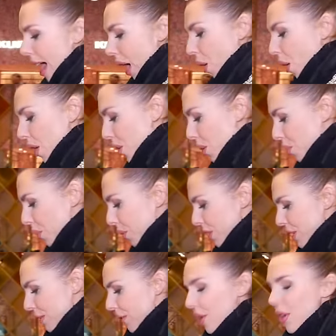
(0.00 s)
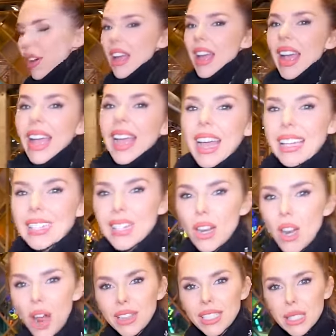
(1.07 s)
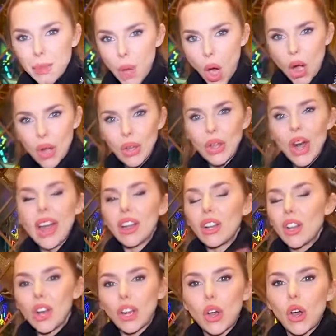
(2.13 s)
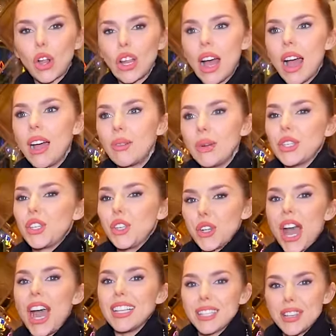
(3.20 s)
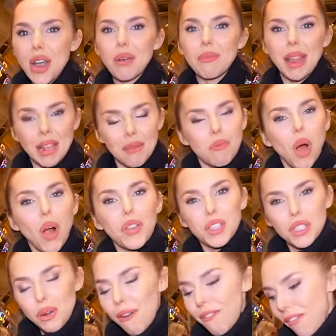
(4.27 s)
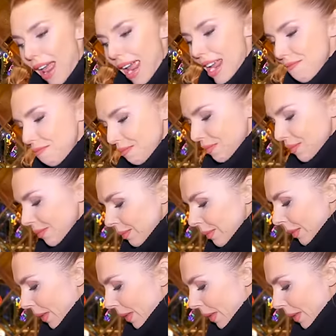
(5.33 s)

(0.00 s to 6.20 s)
Wonderful. It's a lot of sparkle and a lot of colour, which you guys know I'm like moth to a flame.